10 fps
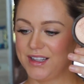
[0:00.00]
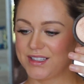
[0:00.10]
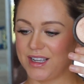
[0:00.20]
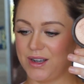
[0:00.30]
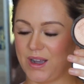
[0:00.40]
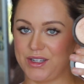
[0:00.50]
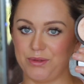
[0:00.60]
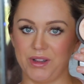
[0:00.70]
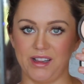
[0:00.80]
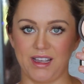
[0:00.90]
So I
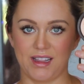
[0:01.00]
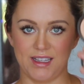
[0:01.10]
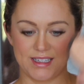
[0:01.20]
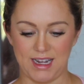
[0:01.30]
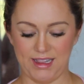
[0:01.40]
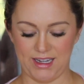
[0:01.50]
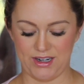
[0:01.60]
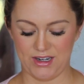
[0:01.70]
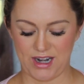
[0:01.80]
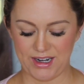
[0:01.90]
do really like this
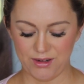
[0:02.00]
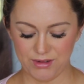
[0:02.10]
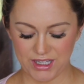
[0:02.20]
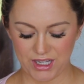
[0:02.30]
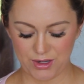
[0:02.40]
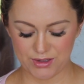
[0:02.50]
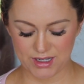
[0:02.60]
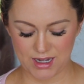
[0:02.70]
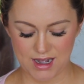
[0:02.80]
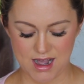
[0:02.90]
highlighter. I don't really
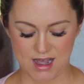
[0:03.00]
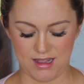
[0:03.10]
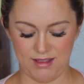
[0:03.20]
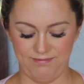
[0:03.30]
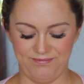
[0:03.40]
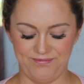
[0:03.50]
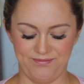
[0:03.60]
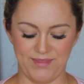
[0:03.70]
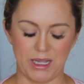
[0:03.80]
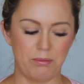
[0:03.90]
use
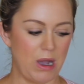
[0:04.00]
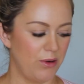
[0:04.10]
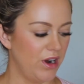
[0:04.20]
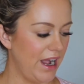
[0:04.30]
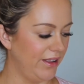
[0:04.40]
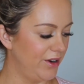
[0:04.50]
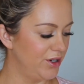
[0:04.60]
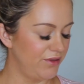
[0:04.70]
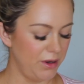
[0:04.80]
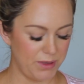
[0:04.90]
like powder
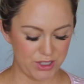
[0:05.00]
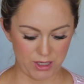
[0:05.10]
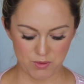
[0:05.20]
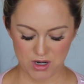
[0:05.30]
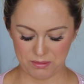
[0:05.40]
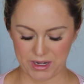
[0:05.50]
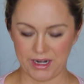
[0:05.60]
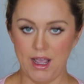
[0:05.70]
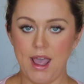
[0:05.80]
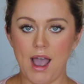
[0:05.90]
highlighters very much anymore,
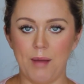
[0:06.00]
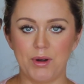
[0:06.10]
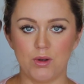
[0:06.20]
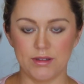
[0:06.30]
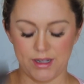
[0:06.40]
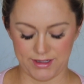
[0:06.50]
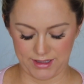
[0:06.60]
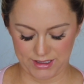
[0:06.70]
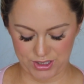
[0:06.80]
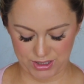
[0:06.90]
but I'm gonna hold on to
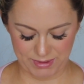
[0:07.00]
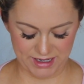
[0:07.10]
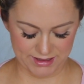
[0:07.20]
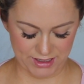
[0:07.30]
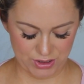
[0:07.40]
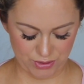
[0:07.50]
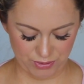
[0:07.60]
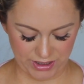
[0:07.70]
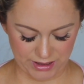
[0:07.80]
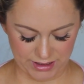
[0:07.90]
this just because I
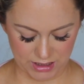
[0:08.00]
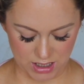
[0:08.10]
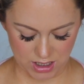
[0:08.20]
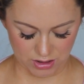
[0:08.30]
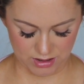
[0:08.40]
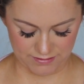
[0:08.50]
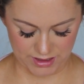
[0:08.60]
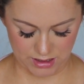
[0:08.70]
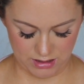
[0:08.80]
do really like the color of it.